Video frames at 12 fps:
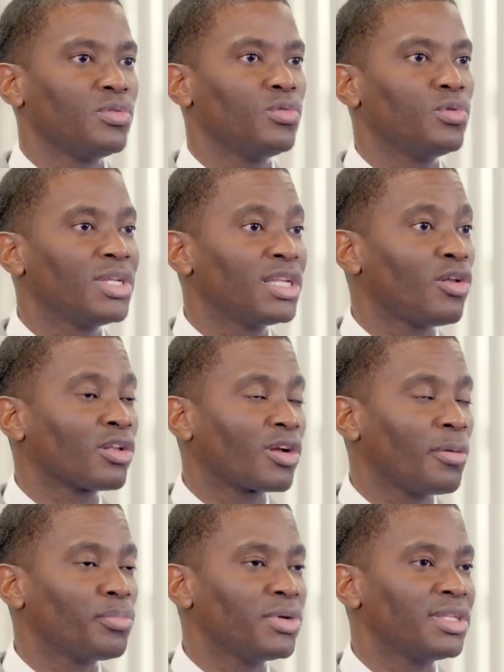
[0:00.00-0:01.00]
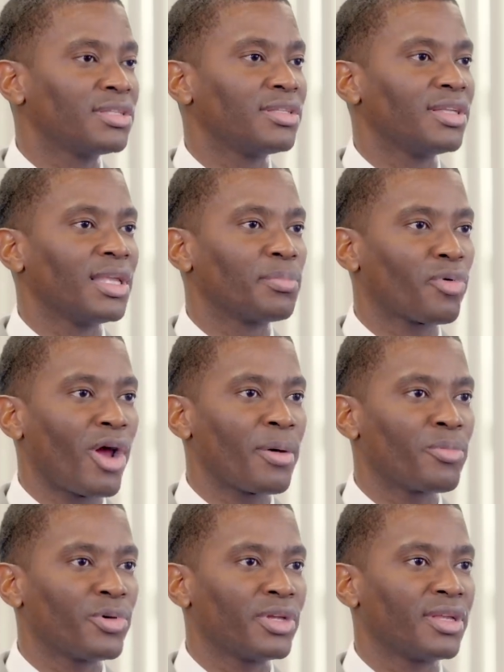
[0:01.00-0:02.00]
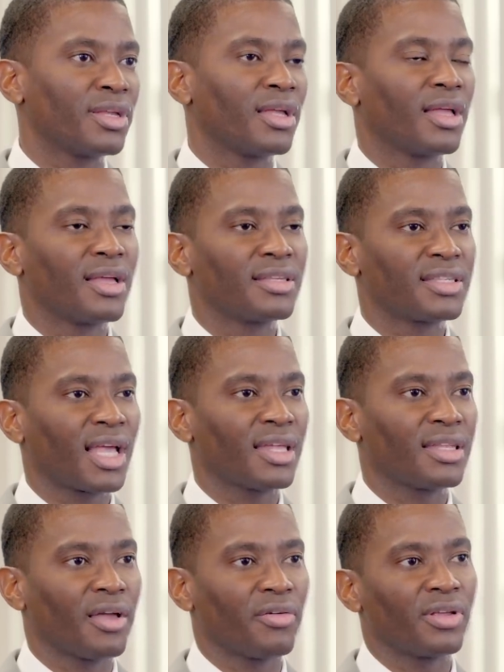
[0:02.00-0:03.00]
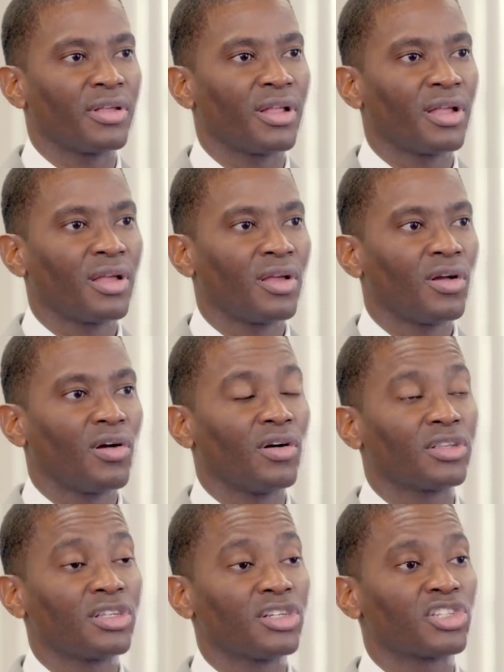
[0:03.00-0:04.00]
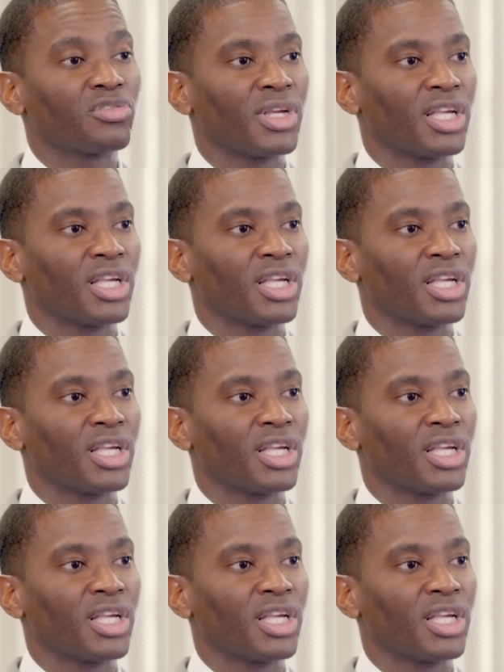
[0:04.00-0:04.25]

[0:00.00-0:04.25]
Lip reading: who did not complete a primary, secondary, or tertiary